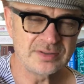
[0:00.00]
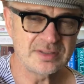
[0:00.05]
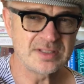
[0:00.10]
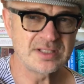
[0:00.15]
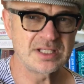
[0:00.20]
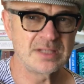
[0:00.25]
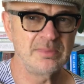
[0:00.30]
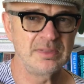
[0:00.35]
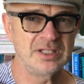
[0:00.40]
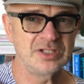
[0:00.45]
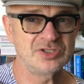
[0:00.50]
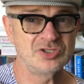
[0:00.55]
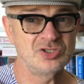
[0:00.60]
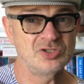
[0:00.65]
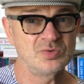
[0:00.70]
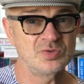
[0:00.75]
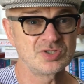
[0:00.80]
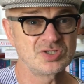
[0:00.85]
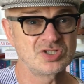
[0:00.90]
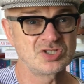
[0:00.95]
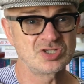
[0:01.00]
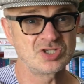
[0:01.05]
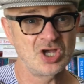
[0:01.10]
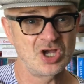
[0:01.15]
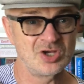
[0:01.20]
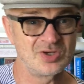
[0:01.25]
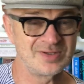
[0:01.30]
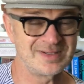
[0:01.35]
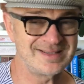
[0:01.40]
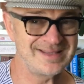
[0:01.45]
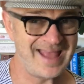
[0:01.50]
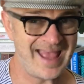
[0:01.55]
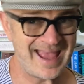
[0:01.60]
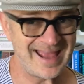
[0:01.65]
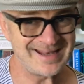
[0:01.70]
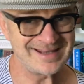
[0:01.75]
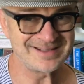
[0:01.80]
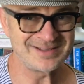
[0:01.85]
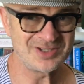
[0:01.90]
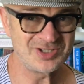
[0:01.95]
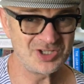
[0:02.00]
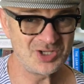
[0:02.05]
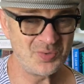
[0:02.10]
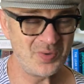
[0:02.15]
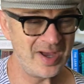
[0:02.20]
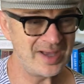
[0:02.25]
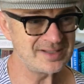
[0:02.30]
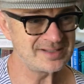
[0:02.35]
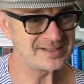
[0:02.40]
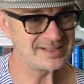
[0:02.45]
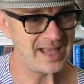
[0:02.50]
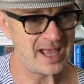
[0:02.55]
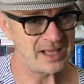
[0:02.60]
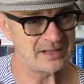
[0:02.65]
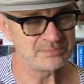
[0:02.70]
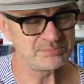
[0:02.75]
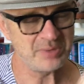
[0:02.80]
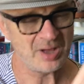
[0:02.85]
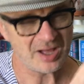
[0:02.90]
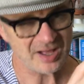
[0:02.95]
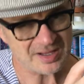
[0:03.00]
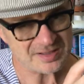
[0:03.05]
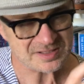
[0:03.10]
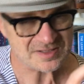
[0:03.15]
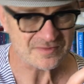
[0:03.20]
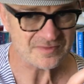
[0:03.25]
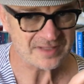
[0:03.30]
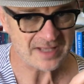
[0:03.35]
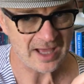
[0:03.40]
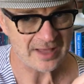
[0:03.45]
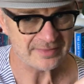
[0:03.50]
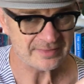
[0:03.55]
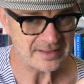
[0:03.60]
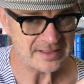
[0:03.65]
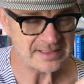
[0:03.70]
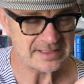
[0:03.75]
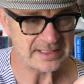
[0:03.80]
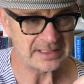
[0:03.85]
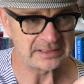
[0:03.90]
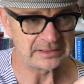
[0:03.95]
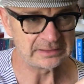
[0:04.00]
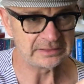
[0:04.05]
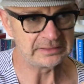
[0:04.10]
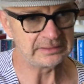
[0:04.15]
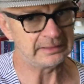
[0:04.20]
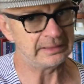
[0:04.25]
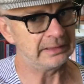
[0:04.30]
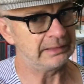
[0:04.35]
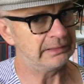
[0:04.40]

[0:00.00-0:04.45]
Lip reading: dissimilar to a zone 10 in the US and parts of Southeast England,